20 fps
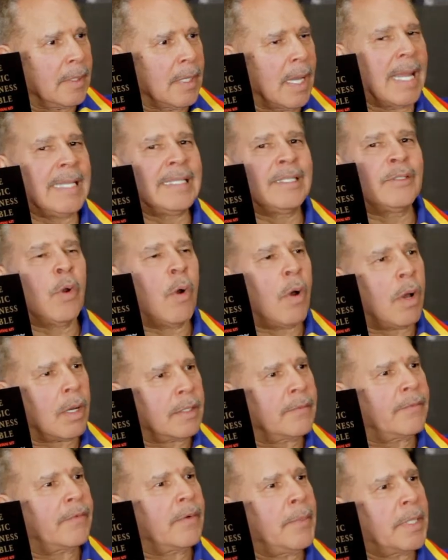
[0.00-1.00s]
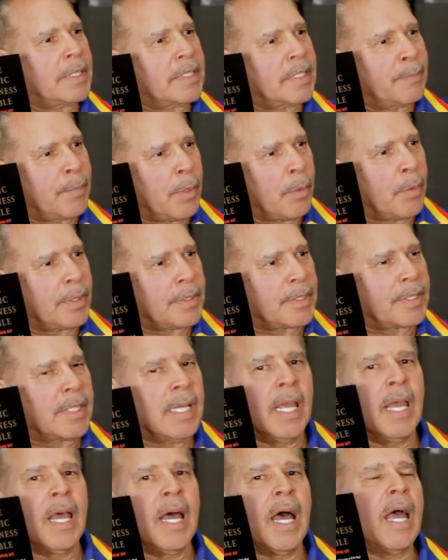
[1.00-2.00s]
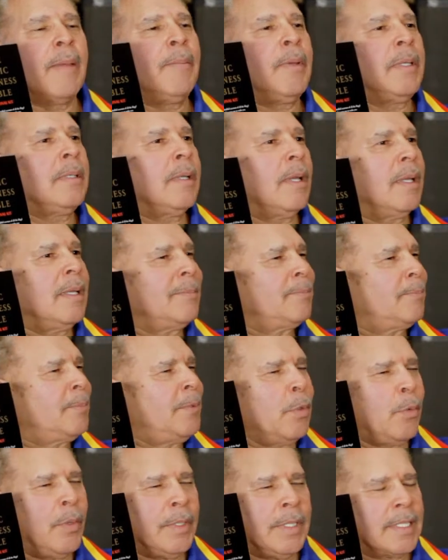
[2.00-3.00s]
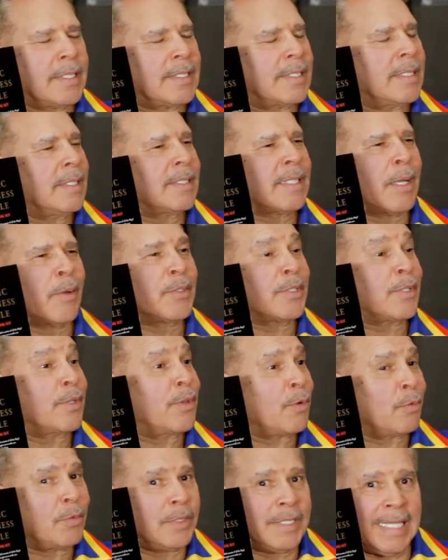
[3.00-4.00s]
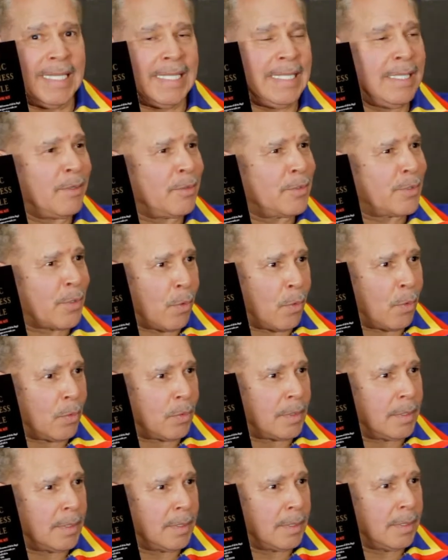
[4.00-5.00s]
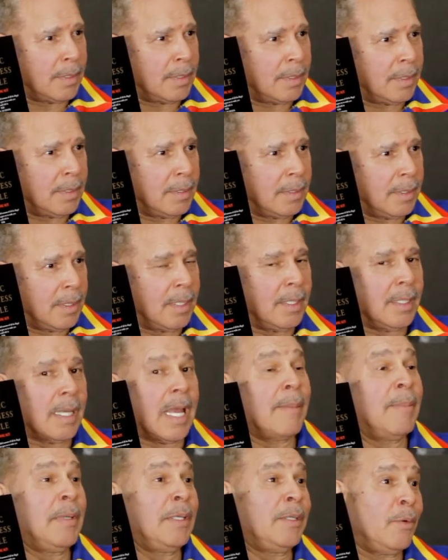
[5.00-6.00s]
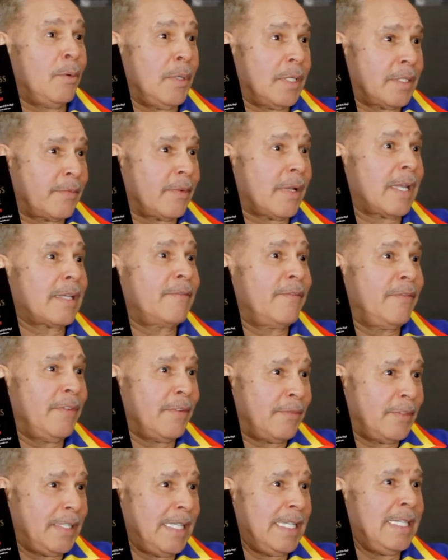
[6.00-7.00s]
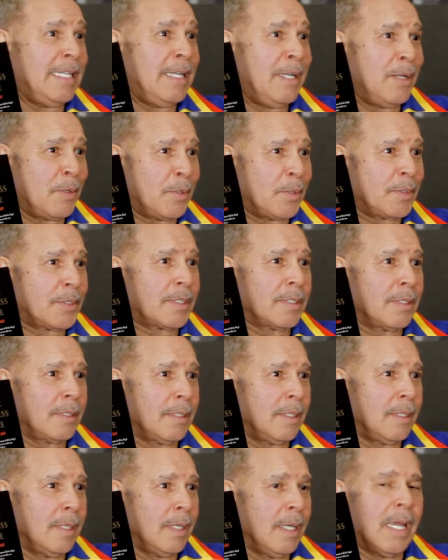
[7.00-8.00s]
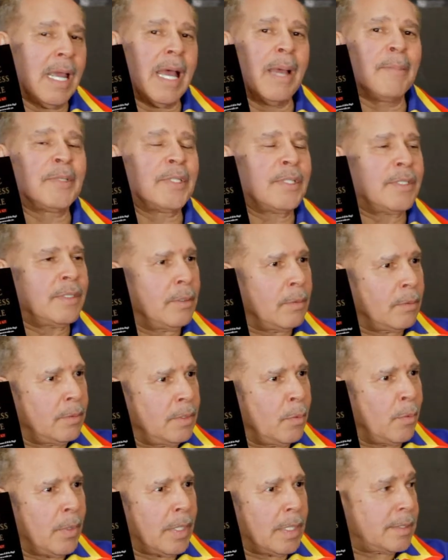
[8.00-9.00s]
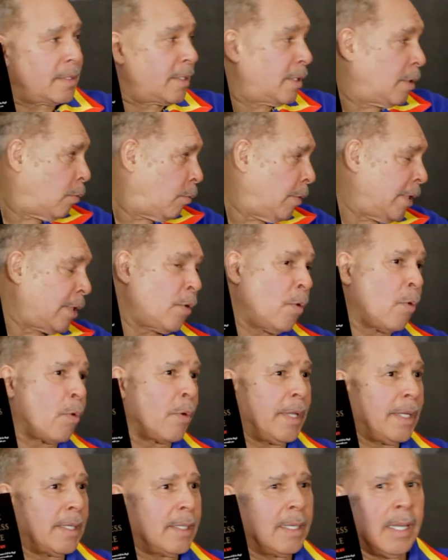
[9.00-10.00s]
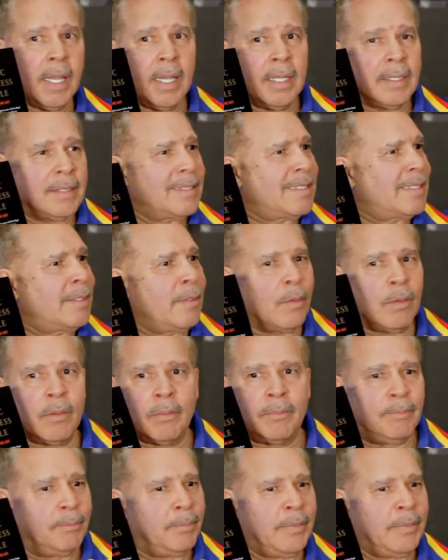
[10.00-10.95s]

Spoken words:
I talk from experience. I've been doing this since I was 13 years old. I've been doing this for like 50 years. I'm still doing it, still recording, still